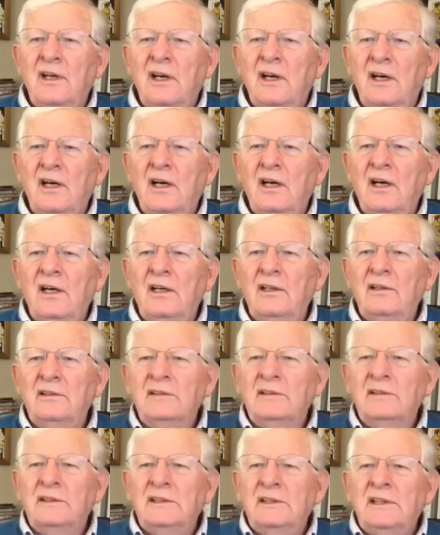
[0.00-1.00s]

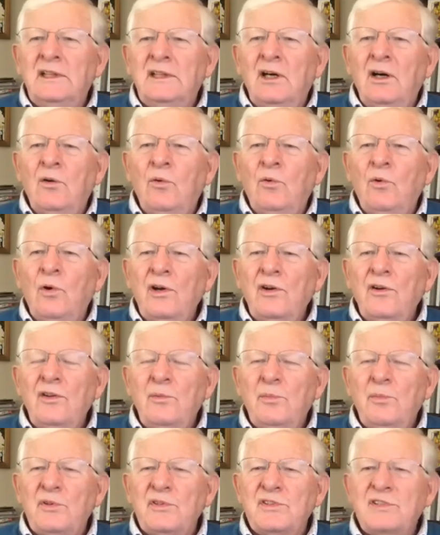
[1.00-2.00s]
What are
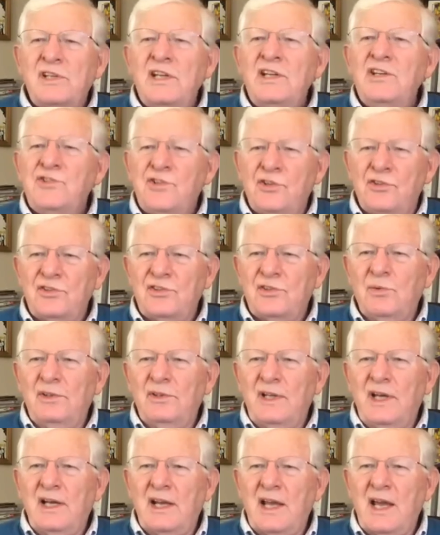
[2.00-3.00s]
the procedures when
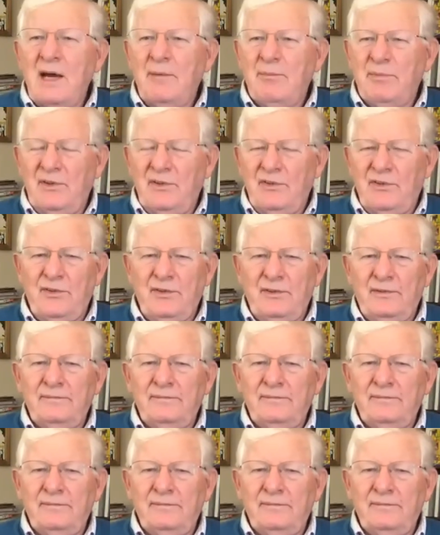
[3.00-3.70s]
that happens?